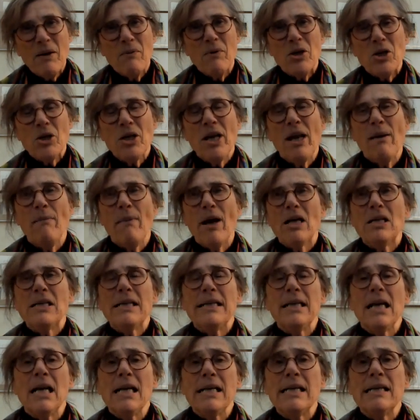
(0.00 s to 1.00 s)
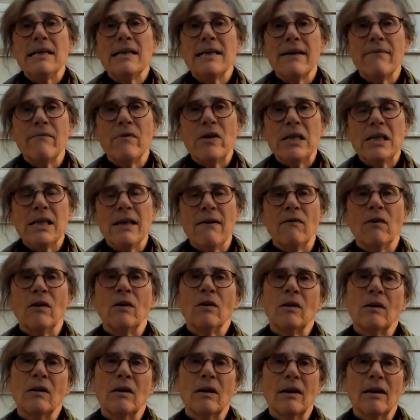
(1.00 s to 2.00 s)
which came out in
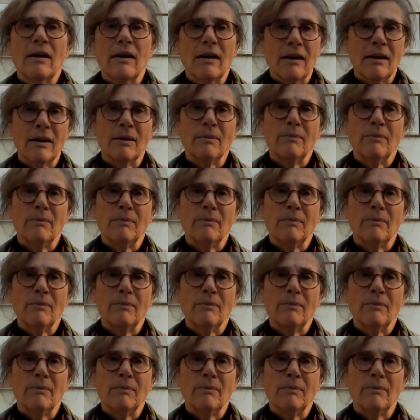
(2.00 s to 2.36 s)
1977.